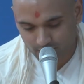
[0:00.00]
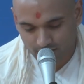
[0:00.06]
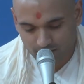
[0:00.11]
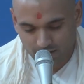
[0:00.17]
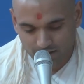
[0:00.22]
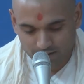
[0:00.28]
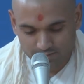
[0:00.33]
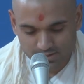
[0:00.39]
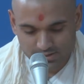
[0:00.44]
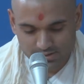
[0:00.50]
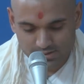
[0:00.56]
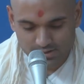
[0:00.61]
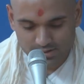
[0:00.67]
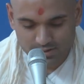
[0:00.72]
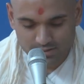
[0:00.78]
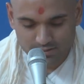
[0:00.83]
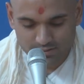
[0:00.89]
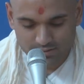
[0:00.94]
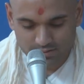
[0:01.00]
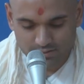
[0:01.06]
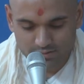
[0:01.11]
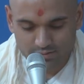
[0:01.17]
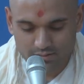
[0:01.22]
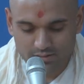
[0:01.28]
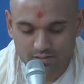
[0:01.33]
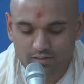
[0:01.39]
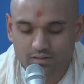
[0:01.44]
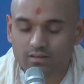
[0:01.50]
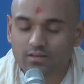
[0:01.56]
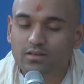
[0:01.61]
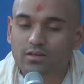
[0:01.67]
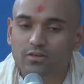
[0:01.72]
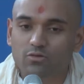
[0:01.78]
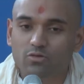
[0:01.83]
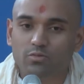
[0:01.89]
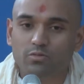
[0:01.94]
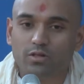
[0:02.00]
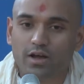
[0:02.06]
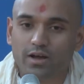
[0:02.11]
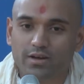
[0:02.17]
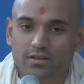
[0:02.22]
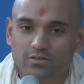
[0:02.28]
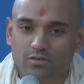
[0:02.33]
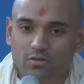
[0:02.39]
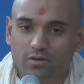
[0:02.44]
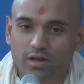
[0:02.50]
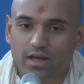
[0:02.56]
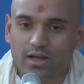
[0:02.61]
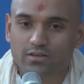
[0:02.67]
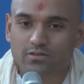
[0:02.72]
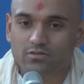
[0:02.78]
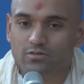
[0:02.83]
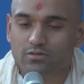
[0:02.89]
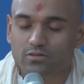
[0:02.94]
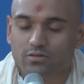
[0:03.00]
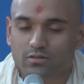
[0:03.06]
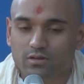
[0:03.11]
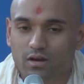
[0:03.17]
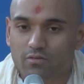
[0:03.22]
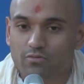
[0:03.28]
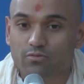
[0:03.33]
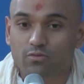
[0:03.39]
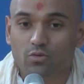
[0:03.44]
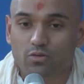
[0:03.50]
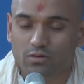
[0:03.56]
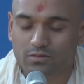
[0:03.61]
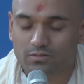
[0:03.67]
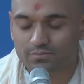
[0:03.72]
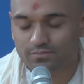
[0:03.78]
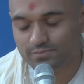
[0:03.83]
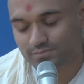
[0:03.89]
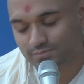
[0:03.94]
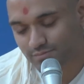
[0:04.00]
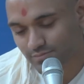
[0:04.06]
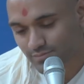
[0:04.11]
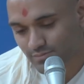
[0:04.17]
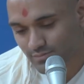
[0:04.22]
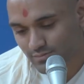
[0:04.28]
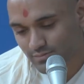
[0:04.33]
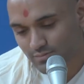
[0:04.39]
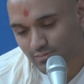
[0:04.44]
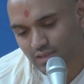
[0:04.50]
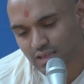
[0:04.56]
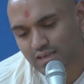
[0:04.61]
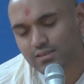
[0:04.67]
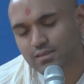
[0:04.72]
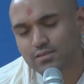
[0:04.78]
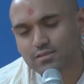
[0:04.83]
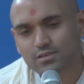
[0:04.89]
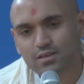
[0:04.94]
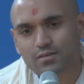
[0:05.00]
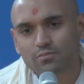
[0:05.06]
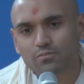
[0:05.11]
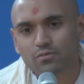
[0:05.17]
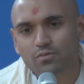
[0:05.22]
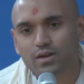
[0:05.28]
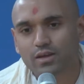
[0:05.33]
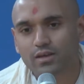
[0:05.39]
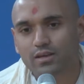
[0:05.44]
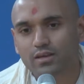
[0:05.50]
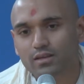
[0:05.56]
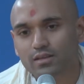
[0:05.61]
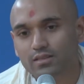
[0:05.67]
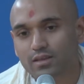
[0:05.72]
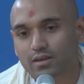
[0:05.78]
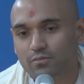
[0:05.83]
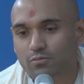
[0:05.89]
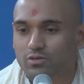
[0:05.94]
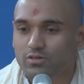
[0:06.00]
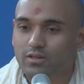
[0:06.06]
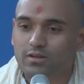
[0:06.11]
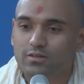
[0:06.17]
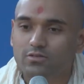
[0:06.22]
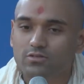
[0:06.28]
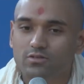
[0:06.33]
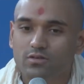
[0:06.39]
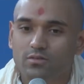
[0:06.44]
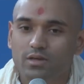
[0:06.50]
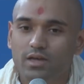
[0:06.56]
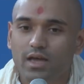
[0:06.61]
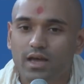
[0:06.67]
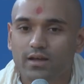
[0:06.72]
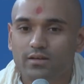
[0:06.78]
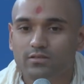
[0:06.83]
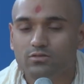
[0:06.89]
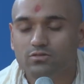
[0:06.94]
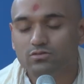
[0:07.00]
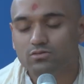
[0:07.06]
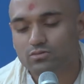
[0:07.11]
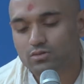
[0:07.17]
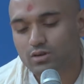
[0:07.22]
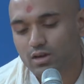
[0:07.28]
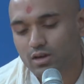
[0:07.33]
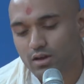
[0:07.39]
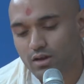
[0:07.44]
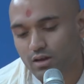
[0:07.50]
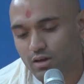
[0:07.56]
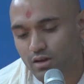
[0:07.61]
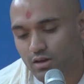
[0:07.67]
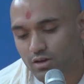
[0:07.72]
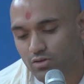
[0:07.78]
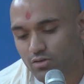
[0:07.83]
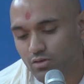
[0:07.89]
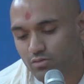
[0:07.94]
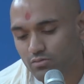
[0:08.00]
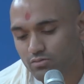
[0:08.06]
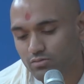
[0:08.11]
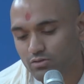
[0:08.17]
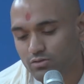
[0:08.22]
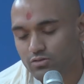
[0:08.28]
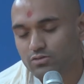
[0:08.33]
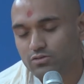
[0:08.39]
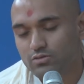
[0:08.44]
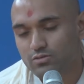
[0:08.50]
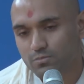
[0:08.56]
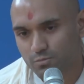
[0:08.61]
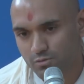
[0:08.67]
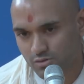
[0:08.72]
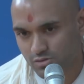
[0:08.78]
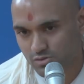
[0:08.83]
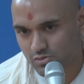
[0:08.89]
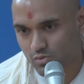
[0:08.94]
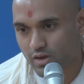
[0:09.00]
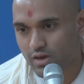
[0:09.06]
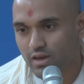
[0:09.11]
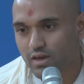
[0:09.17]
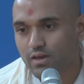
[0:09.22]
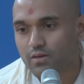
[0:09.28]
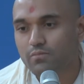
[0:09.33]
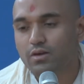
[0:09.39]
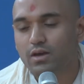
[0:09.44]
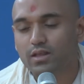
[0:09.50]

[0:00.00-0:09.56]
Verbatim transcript: Obviously, he replied his own answer, a fool. In the same way, then Muktan Swami had to you know, persuade him.